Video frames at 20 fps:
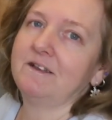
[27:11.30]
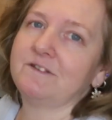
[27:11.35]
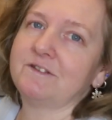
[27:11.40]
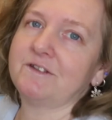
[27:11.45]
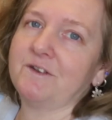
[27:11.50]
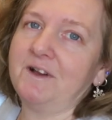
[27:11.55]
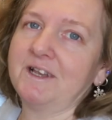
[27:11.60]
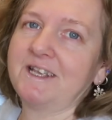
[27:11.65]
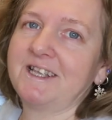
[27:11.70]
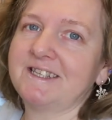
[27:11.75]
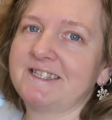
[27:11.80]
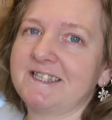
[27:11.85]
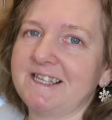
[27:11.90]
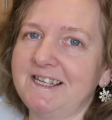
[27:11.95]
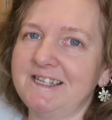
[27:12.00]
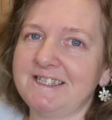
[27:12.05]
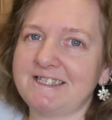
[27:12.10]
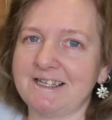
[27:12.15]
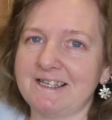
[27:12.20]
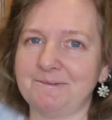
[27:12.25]
So I can
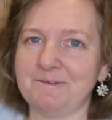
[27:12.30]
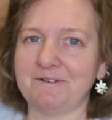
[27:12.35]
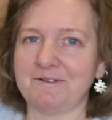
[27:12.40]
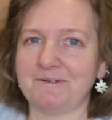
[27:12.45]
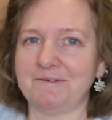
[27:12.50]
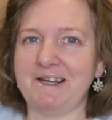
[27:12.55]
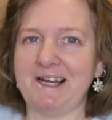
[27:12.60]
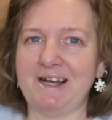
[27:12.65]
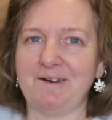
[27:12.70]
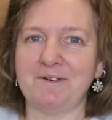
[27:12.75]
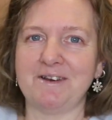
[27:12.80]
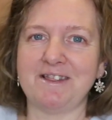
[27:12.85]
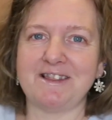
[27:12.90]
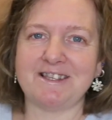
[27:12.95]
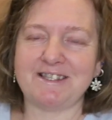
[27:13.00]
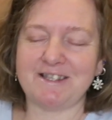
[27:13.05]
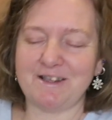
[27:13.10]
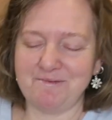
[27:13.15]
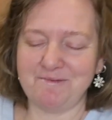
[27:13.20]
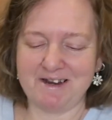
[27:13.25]
see some of them now where
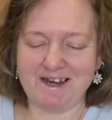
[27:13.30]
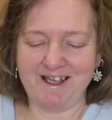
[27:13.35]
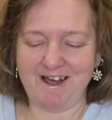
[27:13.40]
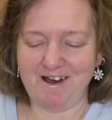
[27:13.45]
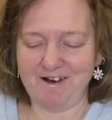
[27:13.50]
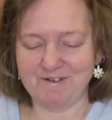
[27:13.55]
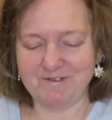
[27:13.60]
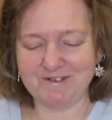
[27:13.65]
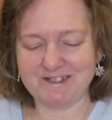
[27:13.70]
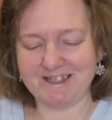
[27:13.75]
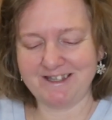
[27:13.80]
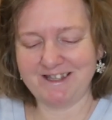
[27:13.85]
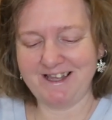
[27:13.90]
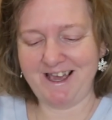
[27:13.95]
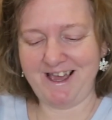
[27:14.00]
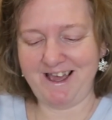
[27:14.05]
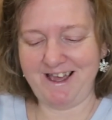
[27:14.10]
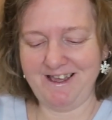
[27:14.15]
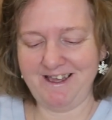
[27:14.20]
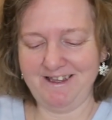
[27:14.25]
there's so many holes in
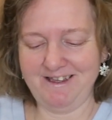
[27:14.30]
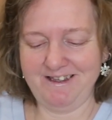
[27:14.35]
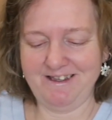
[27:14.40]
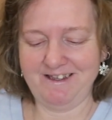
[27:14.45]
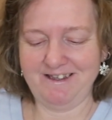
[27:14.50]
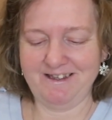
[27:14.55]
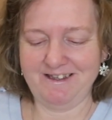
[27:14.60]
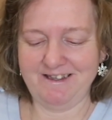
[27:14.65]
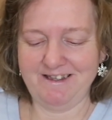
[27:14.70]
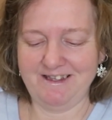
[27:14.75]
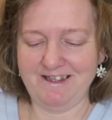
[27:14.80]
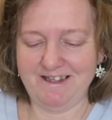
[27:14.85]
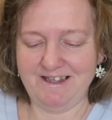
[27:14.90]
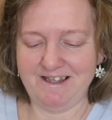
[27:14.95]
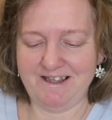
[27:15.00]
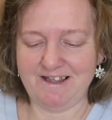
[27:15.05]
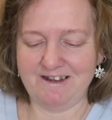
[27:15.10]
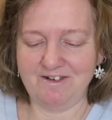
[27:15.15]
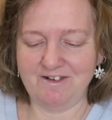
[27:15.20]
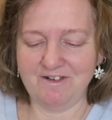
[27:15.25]
there.
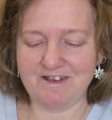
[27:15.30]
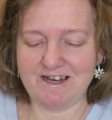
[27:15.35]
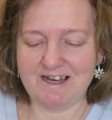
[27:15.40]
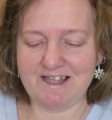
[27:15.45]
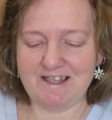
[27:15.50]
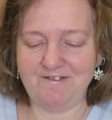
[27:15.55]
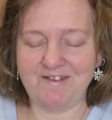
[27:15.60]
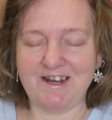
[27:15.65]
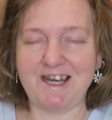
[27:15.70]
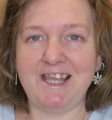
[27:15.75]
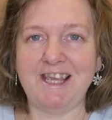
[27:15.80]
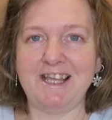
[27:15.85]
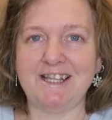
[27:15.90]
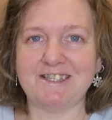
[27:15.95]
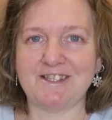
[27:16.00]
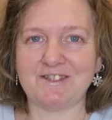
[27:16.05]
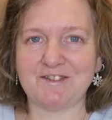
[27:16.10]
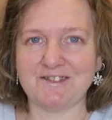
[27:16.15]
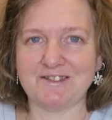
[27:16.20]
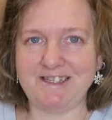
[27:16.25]
I'm not going to give any
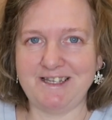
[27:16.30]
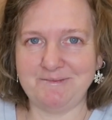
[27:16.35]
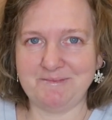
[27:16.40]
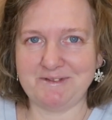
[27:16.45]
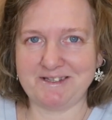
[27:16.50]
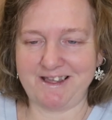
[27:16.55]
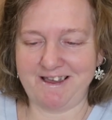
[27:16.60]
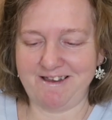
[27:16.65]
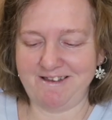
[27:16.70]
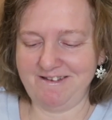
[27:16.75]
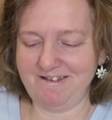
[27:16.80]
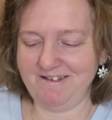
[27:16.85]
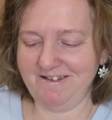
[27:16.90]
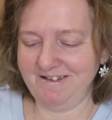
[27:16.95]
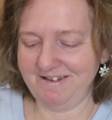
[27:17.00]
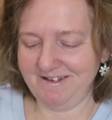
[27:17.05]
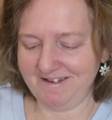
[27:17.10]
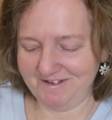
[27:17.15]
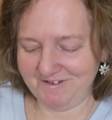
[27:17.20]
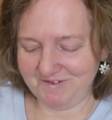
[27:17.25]
hints or tips though.
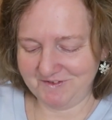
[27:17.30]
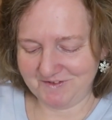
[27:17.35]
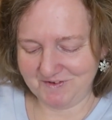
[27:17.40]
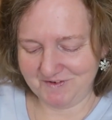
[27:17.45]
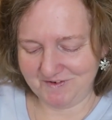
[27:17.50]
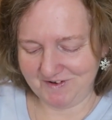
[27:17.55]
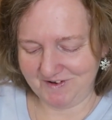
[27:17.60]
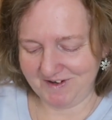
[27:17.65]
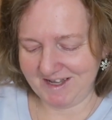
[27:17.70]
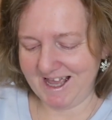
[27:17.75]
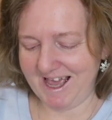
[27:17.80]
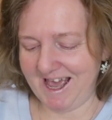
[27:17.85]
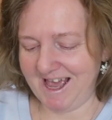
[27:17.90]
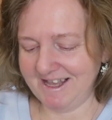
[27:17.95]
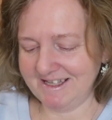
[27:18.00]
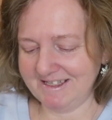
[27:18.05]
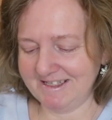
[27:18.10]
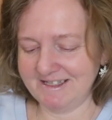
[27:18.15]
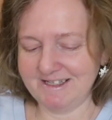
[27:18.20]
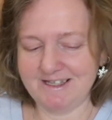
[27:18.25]
Still got a
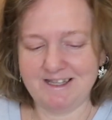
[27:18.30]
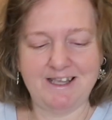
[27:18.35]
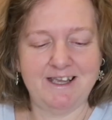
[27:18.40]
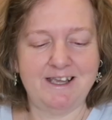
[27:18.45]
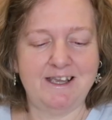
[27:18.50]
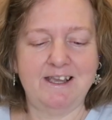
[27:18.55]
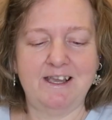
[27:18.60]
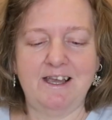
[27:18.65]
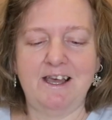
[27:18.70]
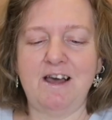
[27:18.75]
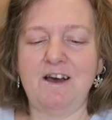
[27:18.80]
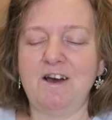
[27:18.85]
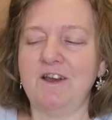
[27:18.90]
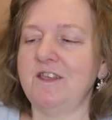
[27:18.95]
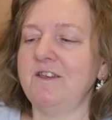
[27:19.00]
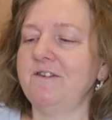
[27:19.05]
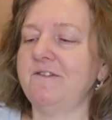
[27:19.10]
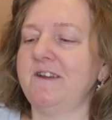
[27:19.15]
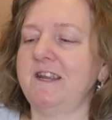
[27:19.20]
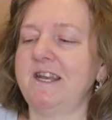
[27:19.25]
guess. Are
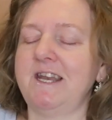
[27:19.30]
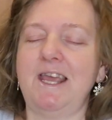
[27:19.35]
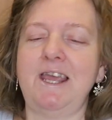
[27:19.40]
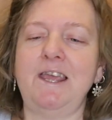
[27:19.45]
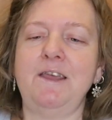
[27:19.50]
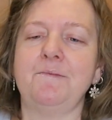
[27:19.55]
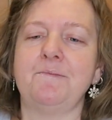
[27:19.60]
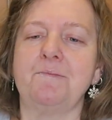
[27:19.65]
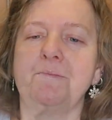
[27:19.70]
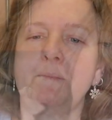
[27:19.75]
you ready?